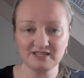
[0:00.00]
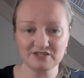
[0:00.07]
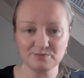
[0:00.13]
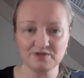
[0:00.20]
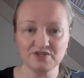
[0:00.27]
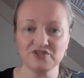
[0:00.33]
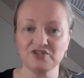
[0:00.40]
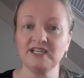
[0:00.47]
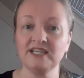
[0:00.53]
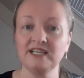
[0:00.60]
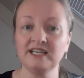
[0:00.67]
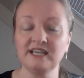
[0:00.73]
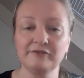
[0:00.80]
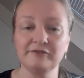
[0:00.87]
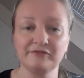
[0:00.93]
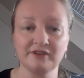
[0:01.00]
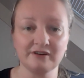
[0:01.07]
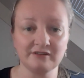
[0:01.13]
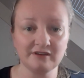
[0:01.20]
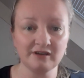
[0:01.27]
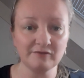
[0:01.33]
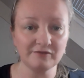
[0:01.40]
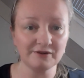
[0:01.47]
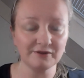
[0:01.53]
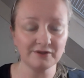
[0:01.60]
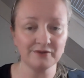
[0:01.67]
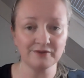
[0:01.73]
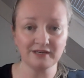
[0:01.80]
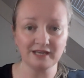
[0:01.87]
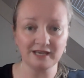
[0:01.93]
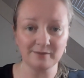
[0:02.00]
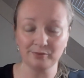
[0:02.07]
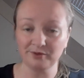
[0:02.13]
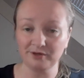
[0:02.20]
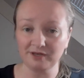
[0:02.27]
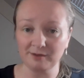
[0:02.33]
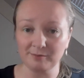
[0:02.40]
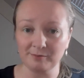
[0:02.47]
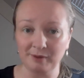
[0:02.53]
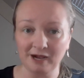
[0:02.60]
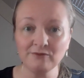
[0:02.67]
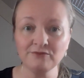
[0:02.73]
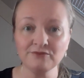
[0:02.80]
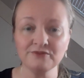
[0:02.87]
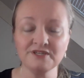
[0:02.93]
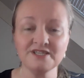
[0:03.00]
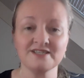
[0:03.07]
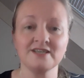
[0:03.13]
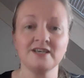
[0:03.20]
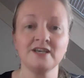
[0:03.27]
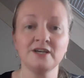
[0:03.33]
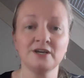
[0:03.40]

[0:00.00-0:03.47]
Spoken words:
especially if they're not very good at putting up boundaries,